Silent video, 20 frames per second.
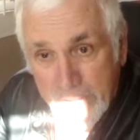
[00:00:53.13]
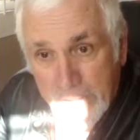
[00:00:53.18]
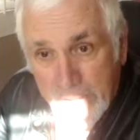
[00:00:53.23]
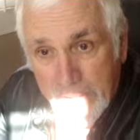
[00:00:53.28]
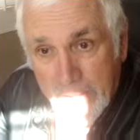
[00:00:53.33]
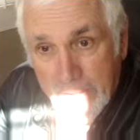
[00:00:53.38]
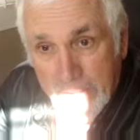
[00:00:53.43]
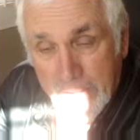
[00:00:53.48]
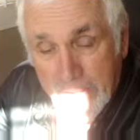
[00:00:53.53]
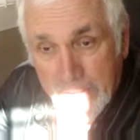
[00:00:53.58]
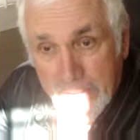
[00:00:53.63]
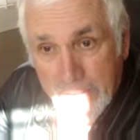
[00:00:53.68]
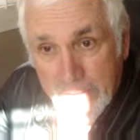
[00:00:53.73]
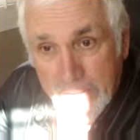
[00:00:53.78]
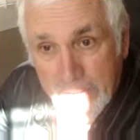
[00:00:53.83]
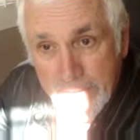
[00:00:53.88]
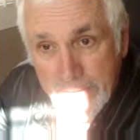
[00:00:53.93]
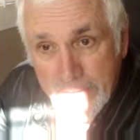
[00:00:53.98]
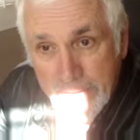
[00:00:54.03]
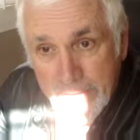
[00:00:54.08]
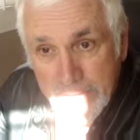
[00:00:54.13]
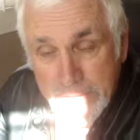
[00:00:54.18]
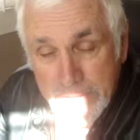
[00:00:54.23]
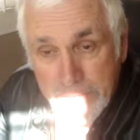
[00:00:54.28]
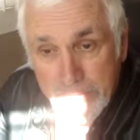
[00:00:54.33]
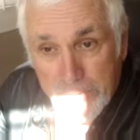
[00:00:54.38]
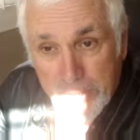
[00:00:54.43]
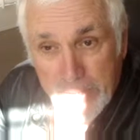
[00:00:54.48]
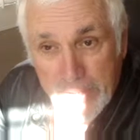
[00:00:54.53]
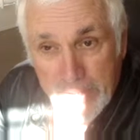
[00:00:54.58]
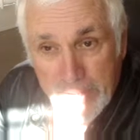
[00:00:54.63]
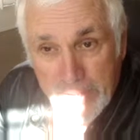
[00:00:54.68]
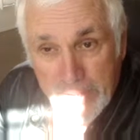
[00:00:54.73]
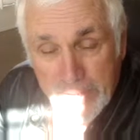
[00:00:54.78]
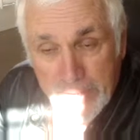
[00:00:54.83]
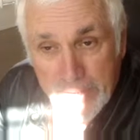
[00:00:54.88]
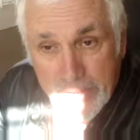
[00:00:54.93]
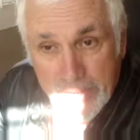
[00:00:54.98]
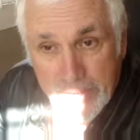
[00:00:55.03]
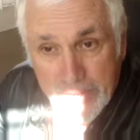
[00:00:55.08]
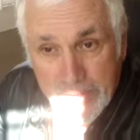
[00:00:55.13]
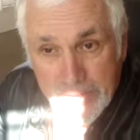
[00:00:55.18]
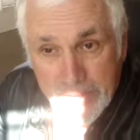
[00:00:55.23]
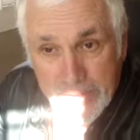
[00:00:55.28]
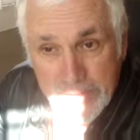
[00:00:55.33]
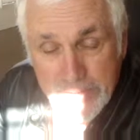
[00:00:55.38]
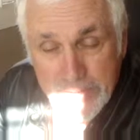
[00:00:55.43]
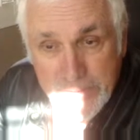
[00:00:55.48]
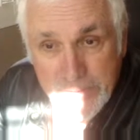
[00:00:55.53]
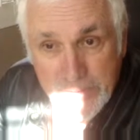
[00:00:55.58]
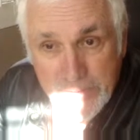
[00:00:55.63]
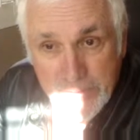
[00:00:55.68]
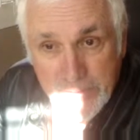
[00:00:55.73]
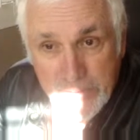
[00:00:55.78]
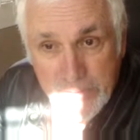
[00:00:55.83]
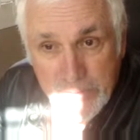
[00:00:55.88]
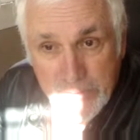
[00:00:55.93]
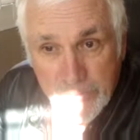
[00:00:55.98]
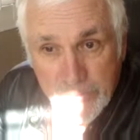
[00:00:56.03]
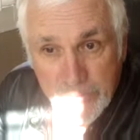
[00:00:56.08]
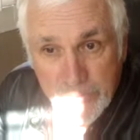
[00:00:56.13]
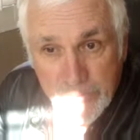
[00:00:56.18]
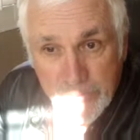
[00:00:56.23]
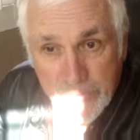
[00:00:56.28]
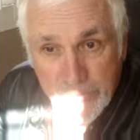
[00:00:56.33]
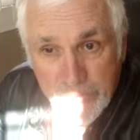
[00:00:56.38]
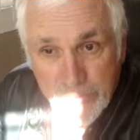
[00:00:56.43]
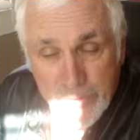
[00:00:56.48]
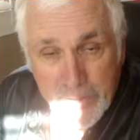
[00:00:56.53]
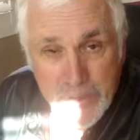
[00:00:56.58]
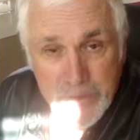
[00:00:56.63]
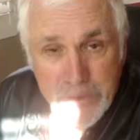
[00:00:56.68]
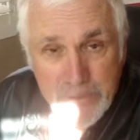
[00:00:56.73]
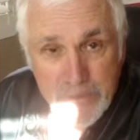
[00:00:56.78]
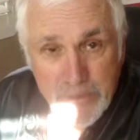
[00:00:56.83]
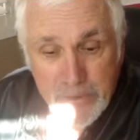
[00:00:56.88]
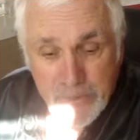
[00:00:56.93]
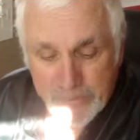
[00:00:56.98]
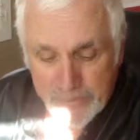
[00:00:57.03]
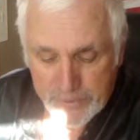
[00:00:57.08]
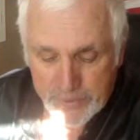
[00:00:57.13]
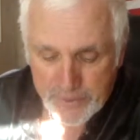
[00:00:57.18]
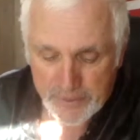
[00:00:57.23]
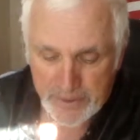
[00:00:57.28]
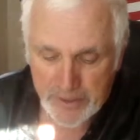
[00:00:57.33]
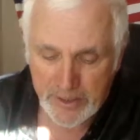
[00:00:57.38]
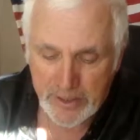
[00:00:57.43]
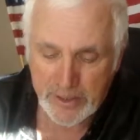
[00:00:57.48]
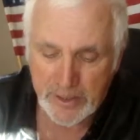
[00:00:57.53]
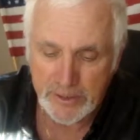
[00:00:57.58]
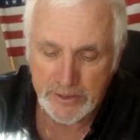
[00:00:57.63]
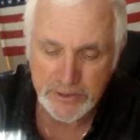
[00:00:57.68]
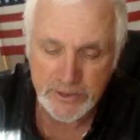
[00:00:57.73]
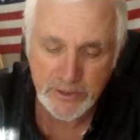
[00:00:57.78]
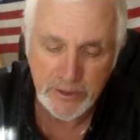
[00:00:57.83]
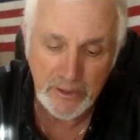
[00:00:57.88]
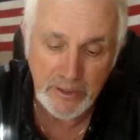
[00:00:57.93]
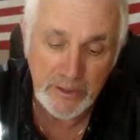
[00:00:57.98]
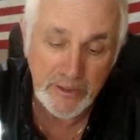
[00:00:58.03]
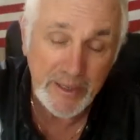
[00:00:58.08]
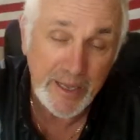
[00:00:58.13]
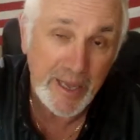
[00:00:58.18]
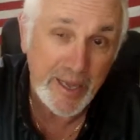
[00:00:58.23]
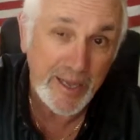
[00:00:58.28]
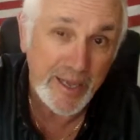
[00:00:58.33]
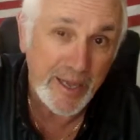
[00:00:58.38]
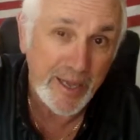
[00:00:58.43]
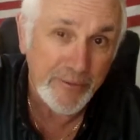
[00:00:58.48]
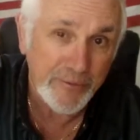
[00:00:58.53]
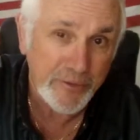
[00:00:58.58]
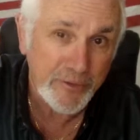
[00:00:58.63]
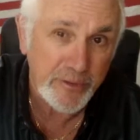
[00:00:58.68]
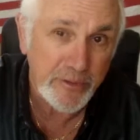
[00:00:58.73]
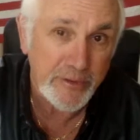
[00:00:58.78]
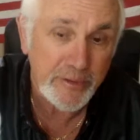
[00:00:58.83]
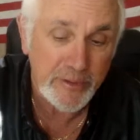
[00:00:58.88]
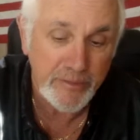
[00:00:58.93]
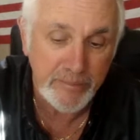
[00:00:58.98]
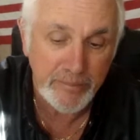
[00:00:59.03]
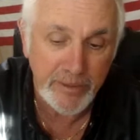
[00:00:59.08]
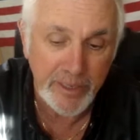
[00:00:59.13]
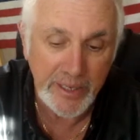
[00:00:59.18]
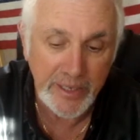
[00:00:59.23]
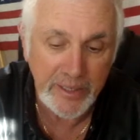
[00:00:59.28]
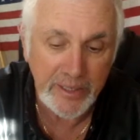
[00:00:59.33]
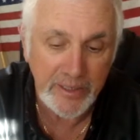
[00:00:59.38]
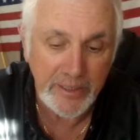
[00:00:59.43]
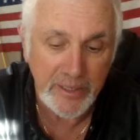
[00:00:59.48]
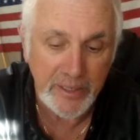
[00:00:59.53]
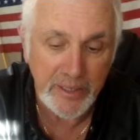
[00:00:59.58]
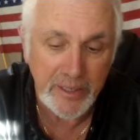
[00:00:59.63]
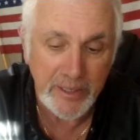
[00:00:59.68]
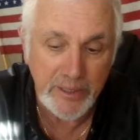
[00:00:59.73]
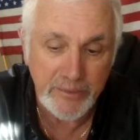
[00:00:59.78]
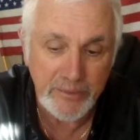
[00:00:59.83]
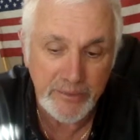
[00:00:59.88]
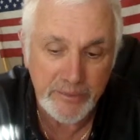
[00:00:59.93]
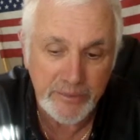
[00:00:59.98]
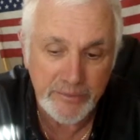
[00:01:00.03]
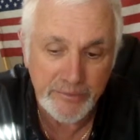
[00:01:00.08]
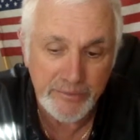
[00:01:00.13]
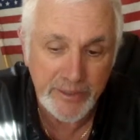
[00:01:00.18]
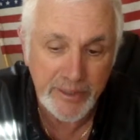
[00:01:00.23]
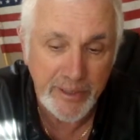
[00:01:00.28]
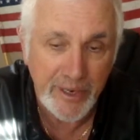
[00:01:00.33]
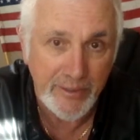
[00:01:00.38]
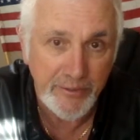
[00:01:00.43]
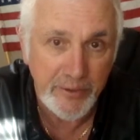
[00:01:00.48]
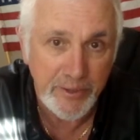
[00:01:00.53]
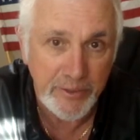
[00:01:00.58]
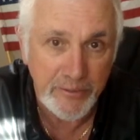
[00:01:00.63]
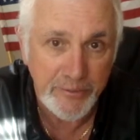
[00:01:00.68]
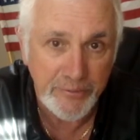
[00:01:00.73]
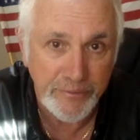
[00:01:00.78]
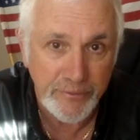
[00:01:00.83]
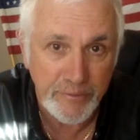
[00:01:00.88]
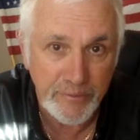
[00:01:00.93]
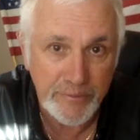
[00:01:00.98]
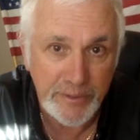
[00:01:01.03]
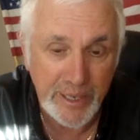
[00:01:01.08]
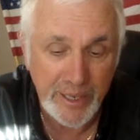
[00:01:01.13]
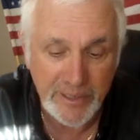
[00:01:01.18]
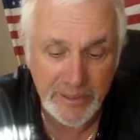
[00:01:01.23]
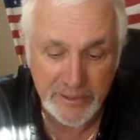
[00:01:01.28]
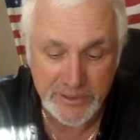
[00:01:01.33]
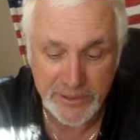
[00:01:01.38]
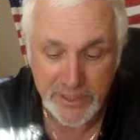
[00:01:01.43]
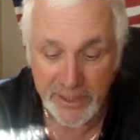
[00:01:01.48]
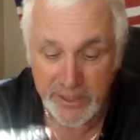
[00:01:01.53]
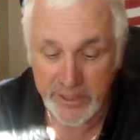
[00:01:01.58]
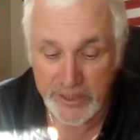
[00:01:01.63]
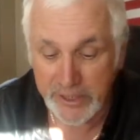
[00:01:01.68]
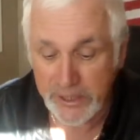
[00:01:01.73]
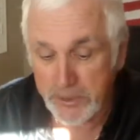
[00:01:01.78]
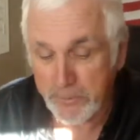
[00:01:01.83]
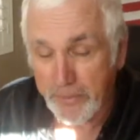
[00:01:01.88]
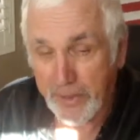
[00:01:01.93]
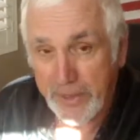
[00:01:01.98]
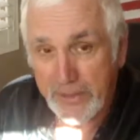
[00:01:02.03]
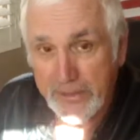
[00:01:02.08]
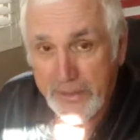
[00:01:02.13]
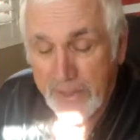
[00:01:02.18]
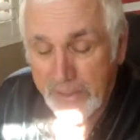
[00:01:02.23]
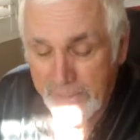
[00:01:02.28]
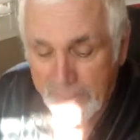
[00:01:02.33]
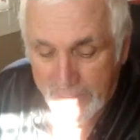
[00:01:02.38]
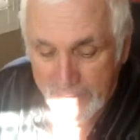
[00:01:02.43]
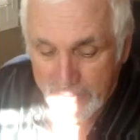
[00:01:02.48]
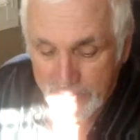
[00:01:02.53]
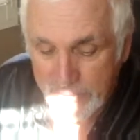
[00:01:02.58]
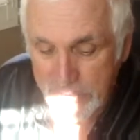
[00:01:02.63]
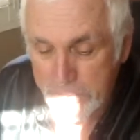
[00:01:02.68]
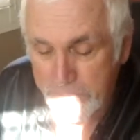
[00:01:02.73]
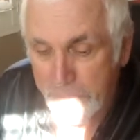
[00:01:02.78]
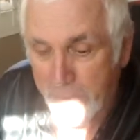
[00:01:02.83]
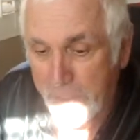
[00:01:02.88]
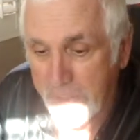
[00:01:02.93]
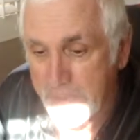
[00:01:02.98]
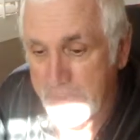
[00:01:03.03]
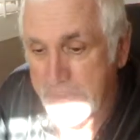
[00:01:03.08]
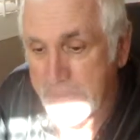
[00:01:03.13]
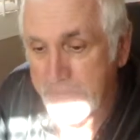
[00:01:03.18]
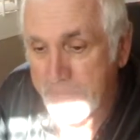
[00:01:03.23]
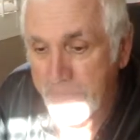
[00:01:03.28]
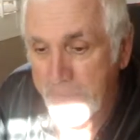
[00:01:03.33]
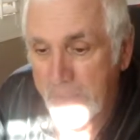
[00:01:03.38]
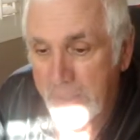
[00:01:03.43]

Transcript: and uh, explain uh, as to uh, what is a birther. So after Mike uh, recovered from that, because he didn't expect that kind of response,